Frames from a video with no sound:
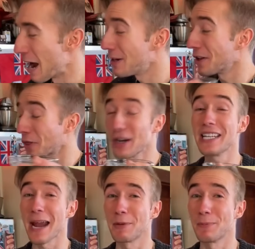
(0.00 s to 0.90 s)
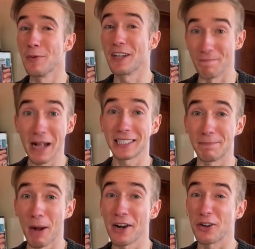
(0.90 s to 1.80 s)
into 3 tablespoons of
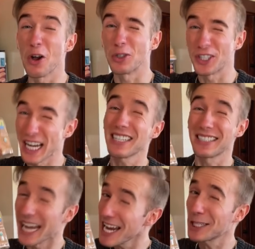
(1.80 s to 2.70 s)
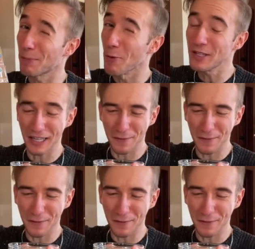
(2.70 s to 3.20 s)
melted butter goes 6 teaspoons of